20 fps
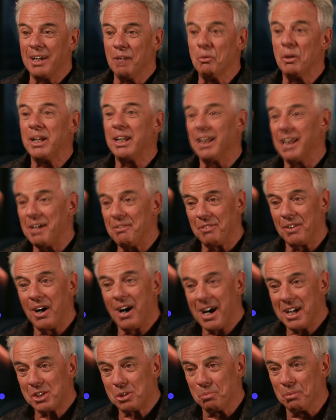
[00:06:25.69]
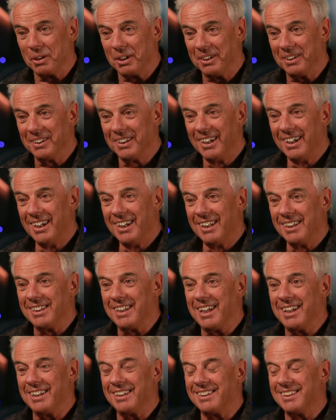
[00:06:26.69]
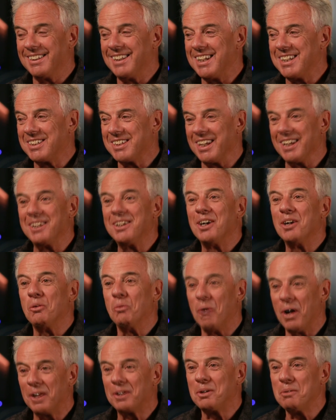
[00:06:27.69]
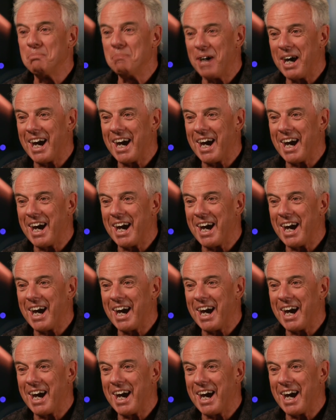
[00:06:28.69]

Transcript: And when he left the hospital, they, they said, Welcome